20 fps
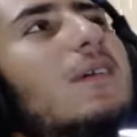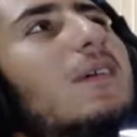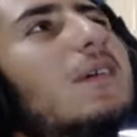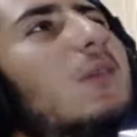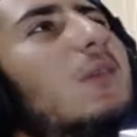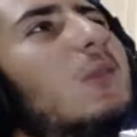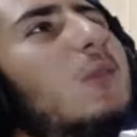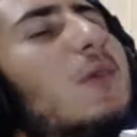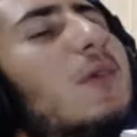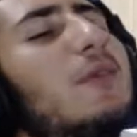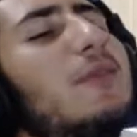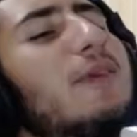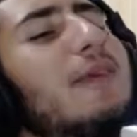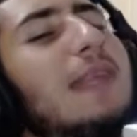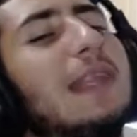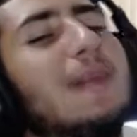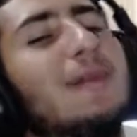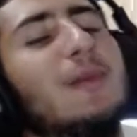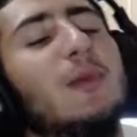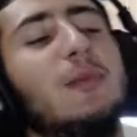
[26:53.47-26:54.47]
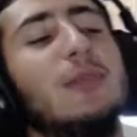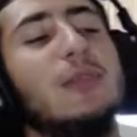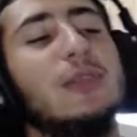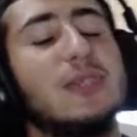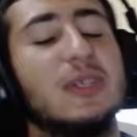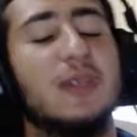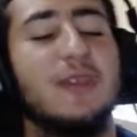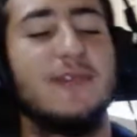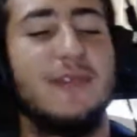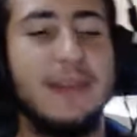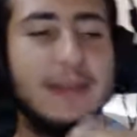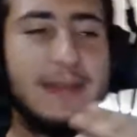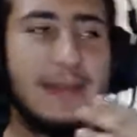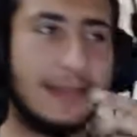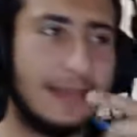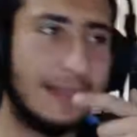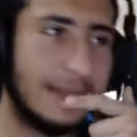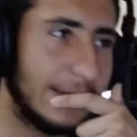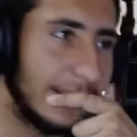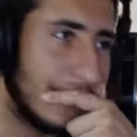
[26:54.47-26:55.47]
Do I think Liverpool is gonna win the
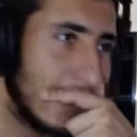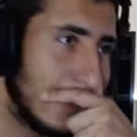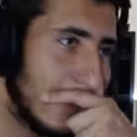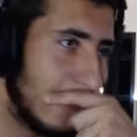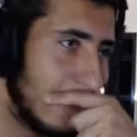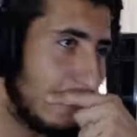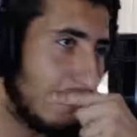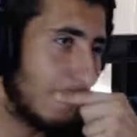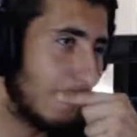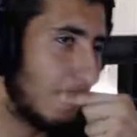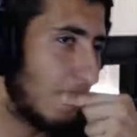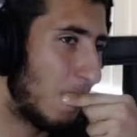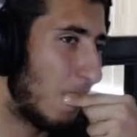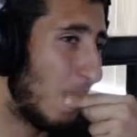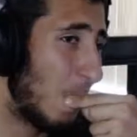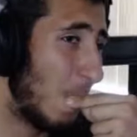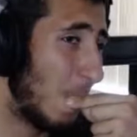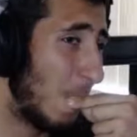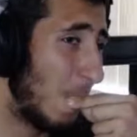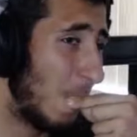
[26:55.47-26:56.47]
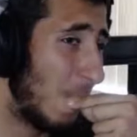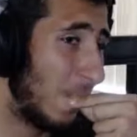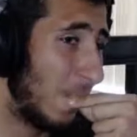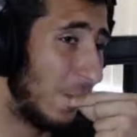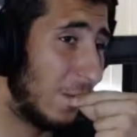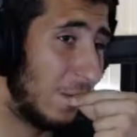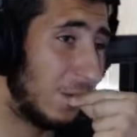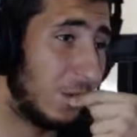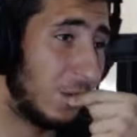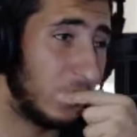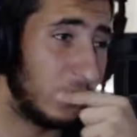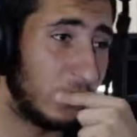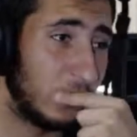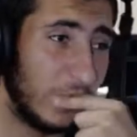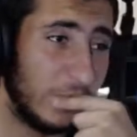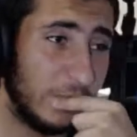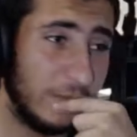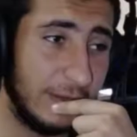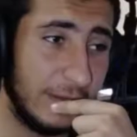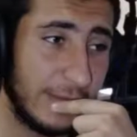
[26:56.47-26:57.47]
league again? Do I
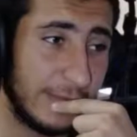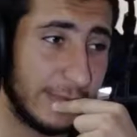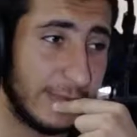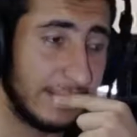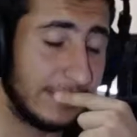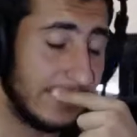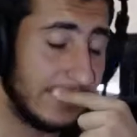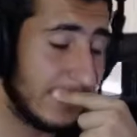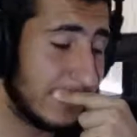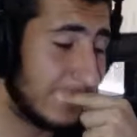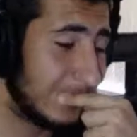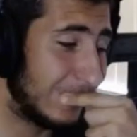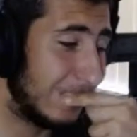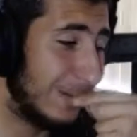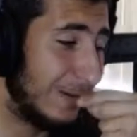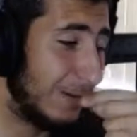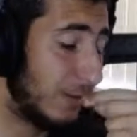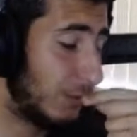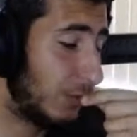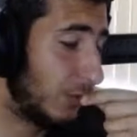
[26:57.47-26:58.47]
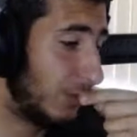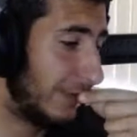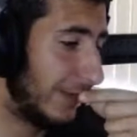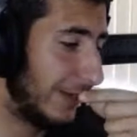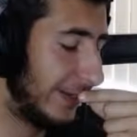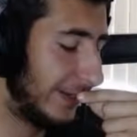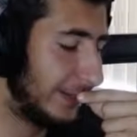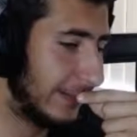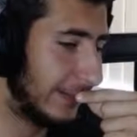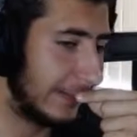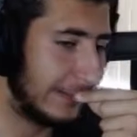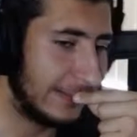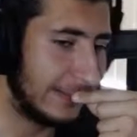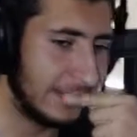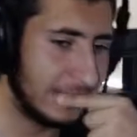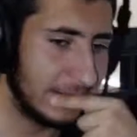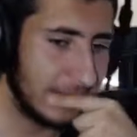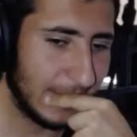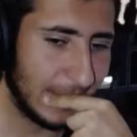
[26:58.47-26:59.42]
really think that Liverpool winning the league?